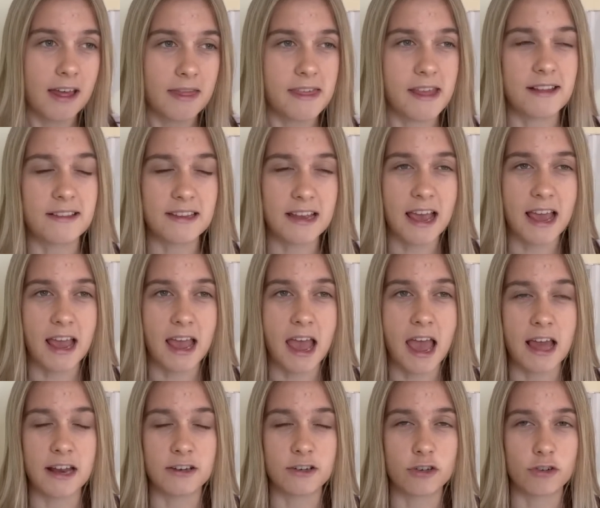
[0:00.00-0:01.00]
They had to
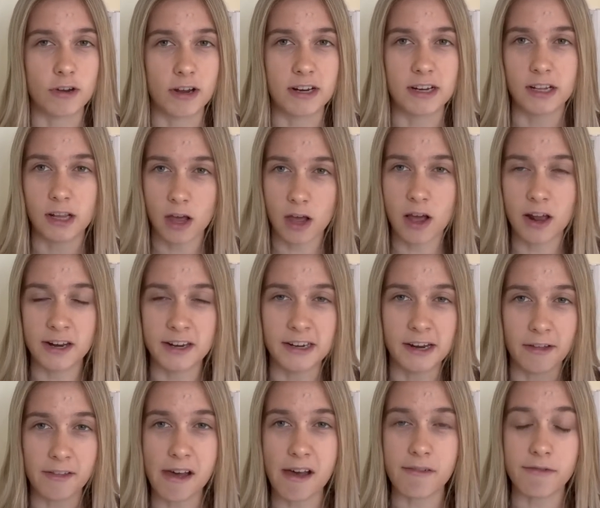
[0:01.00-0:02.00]
end training early.
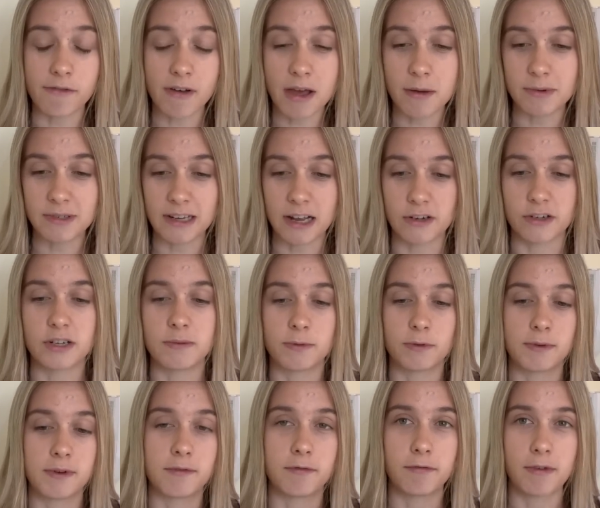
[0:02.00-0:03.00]
Now that fight was actually
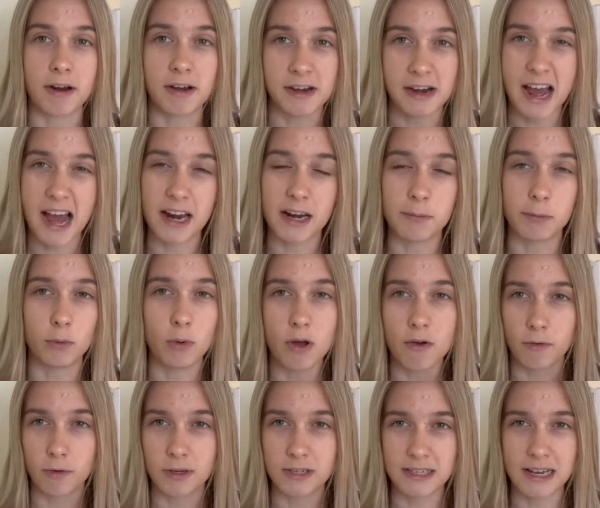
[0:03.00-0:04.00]
between Fred and Hannibal
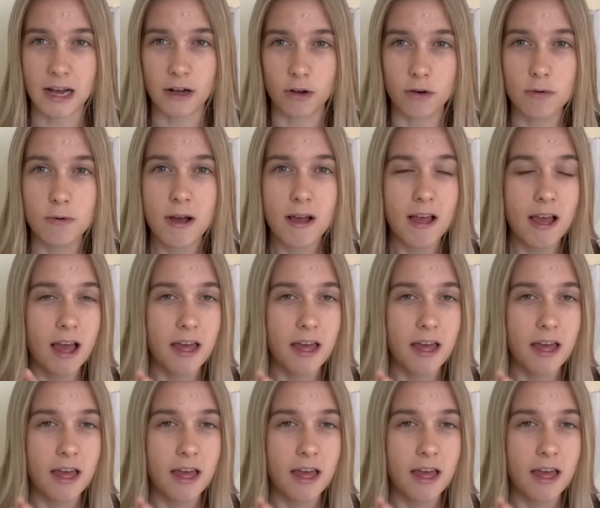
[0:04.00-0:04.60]
over a tackle.